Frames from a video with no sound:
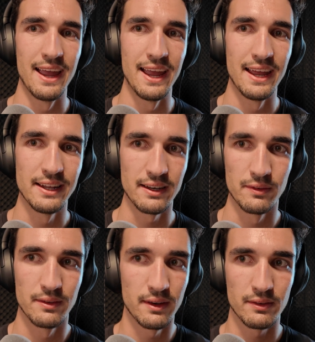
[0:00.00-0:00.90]
And
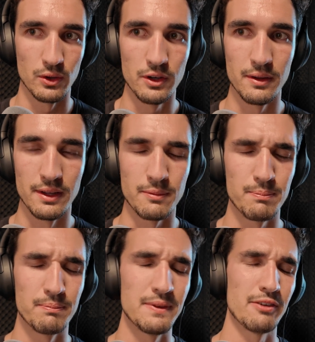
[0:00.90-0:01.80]
that's good. It's
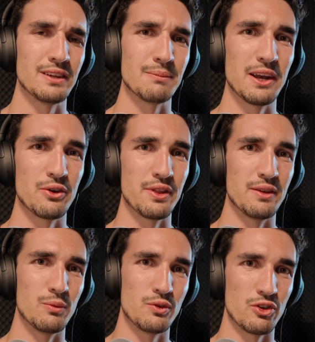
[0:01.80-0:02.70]
definitely better
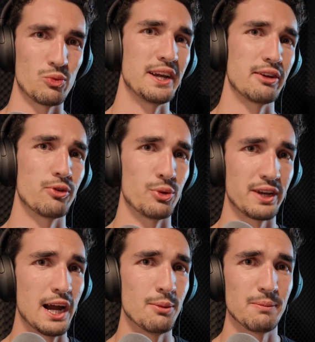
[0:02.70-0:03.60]
than just waiting for
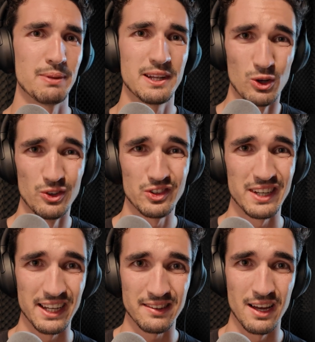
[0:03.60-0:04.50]
retirement, but it also
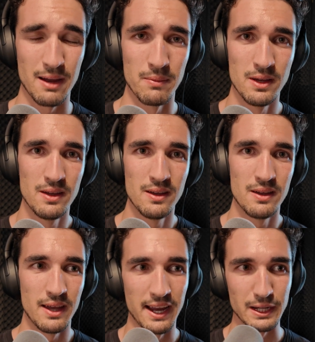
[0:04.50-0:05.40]
takes time.
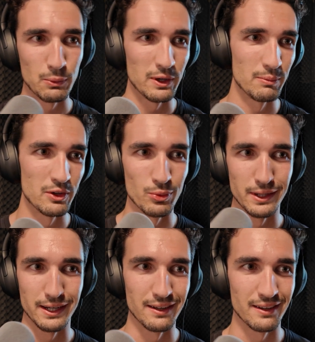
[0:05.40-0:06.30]
Anywhere
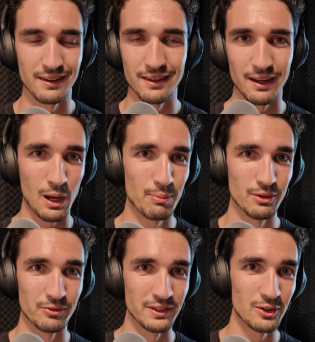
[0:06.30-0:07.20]
between a
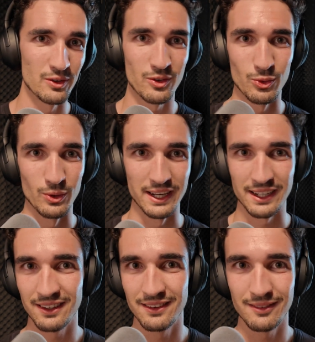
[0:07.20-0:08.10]
couple of years to
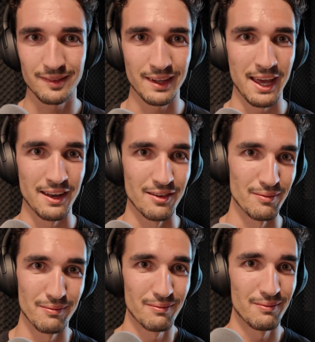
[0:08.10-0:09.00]
like
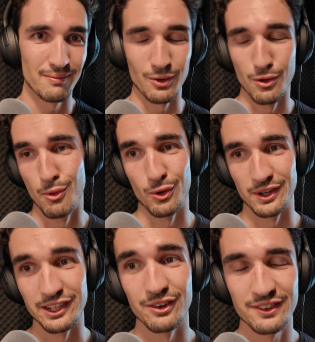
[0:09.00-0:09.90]
10 or
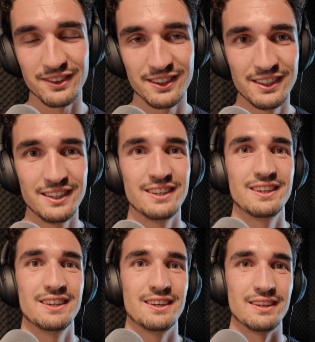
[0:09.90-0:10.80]
more years,
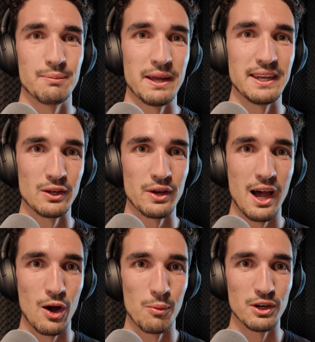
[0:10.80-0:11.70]
depending on
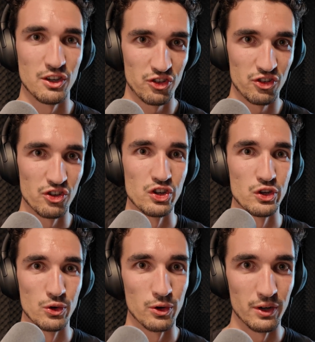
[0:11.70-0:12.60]
how much
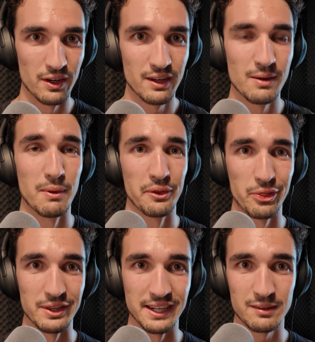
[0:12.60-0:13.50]
your
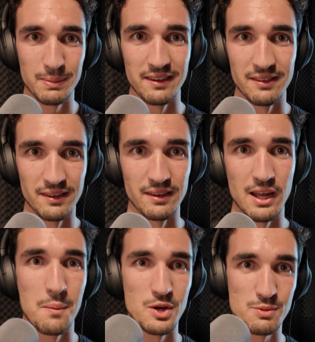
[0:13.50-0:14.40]
monthly expenses
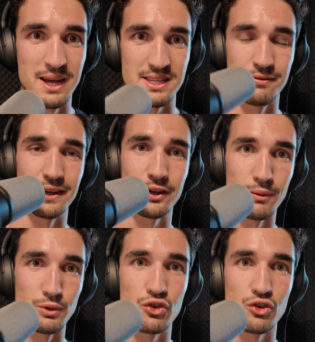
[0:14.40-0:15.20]
and how much passive income